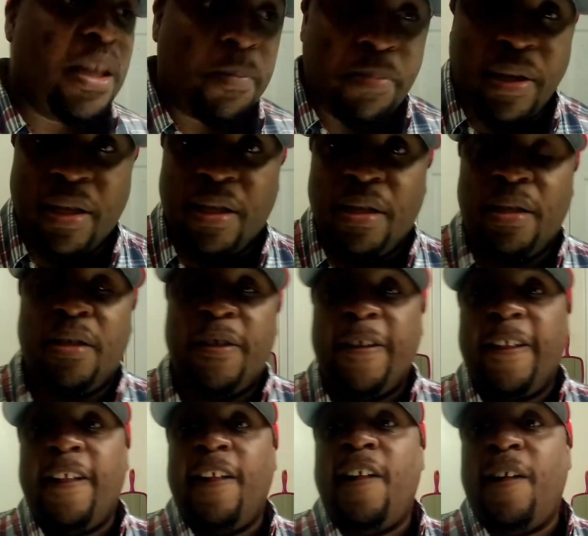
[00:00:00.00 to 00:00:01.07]
other brother,
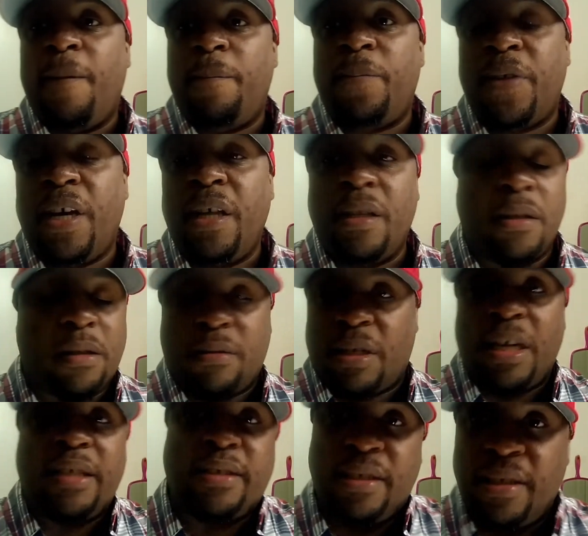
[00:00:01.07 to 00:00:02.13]
the other
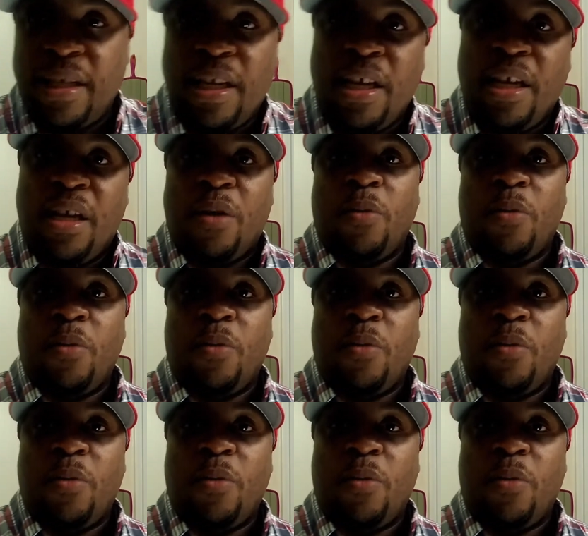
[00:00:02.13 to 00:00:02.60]
cousin,